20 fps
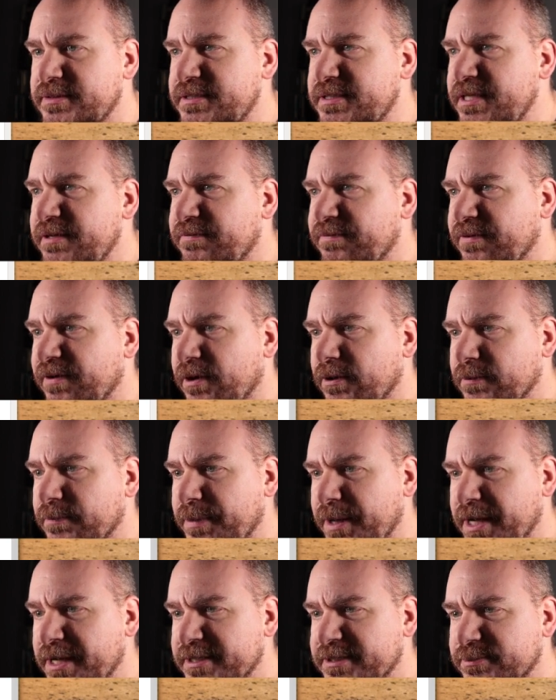
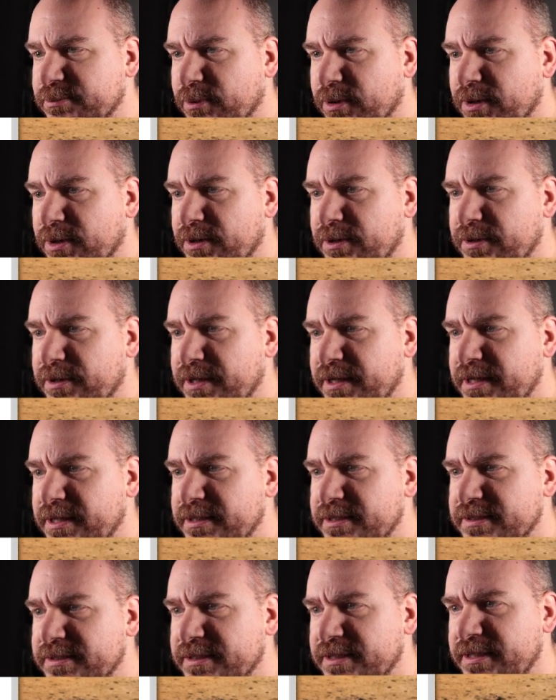default password
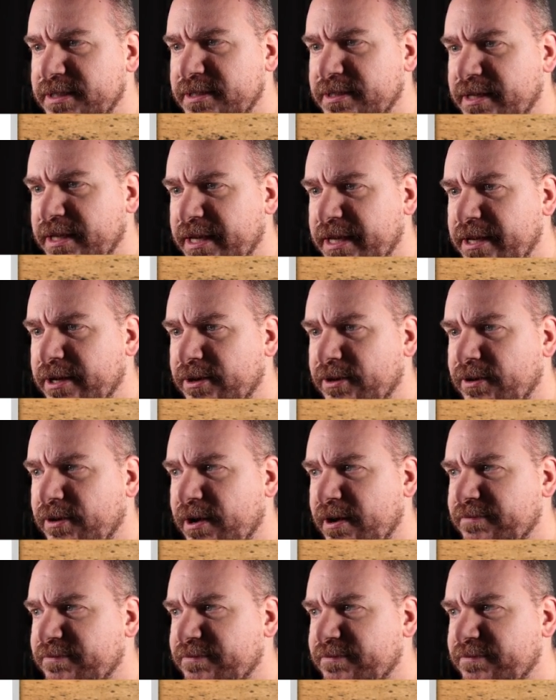is in here.